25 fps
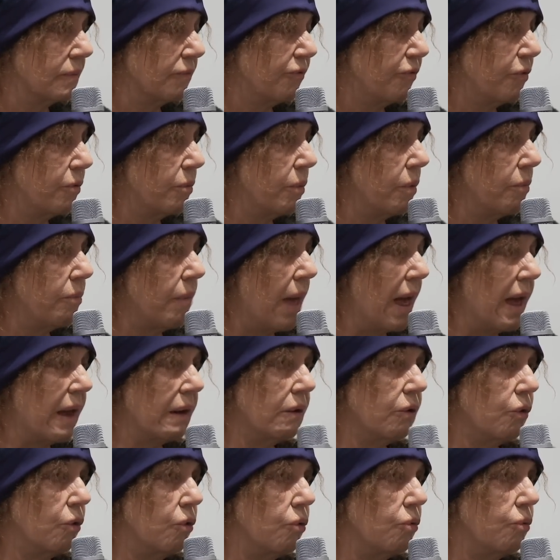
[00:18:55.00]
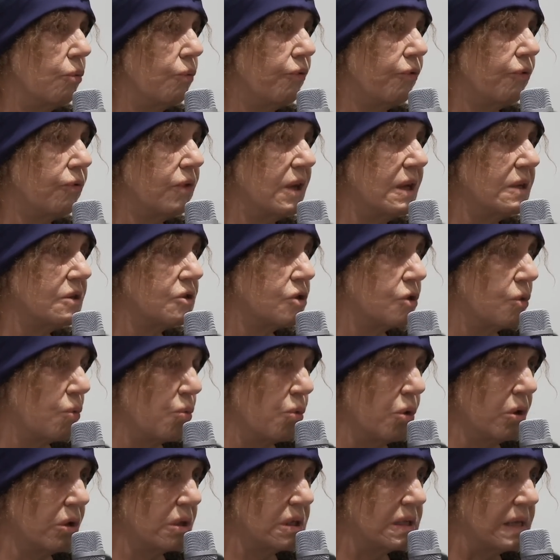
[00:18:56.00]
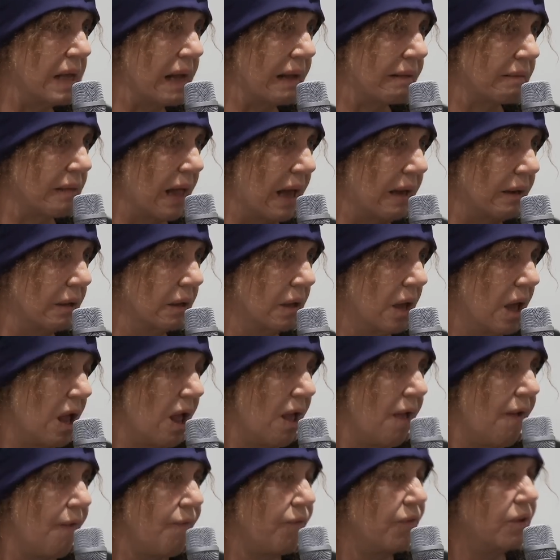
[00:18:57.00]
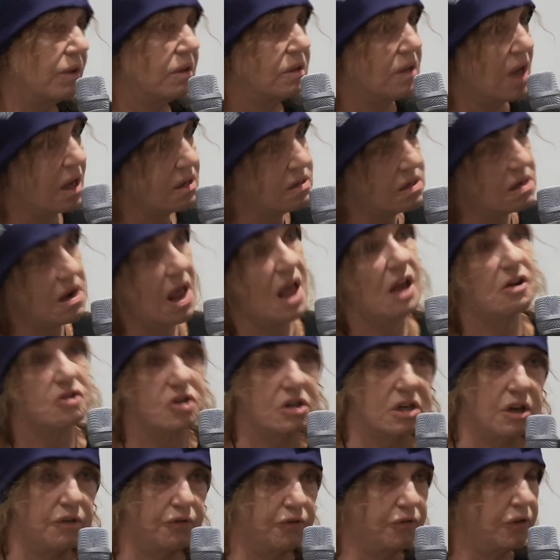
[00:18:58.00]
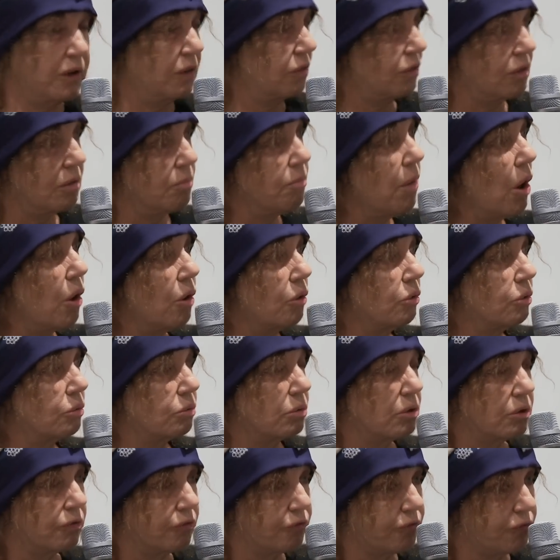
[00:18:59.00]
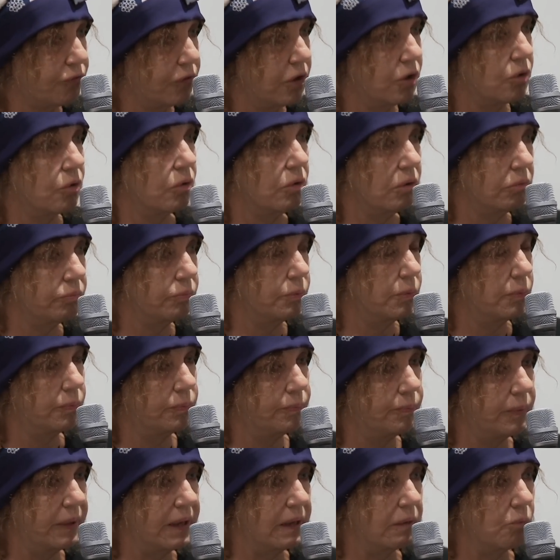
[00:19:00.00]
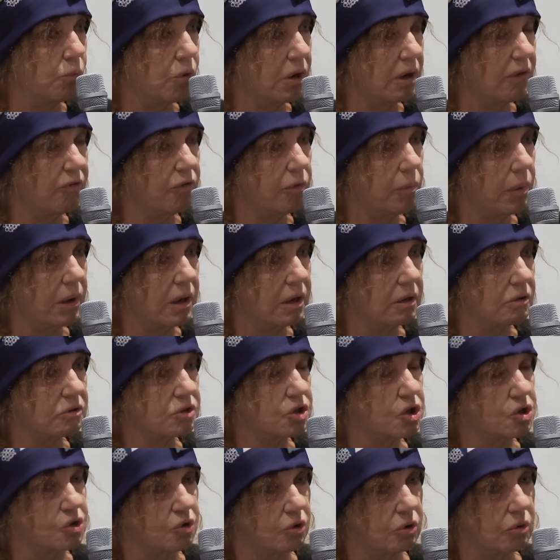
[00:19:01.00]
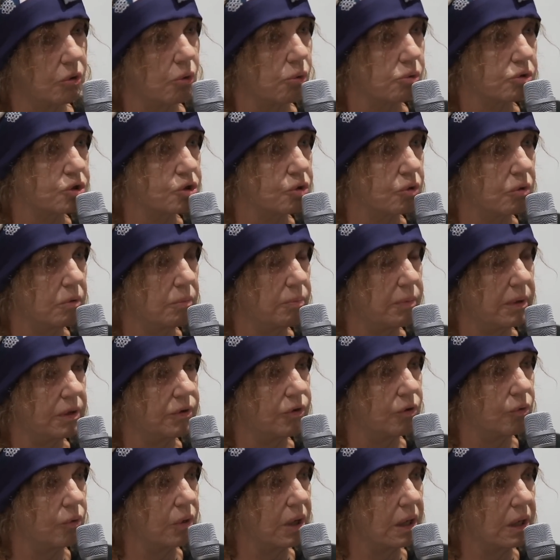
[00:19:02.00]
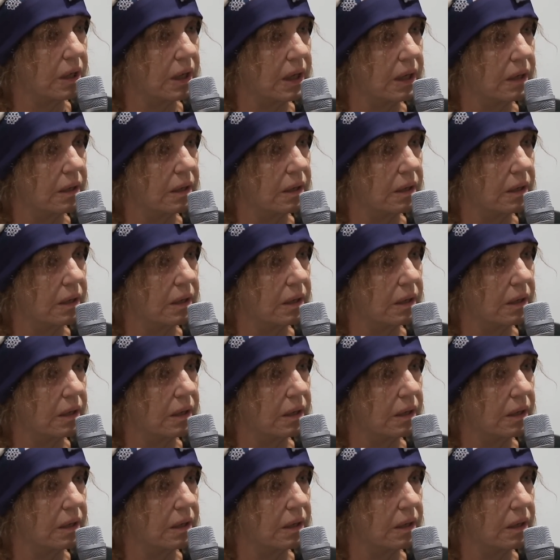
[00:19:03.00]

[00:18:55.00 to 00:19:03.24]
from a man who thinks and works like that, that doesn't actually fit the mould of, you know, being what everybody else should or shouldn't be doing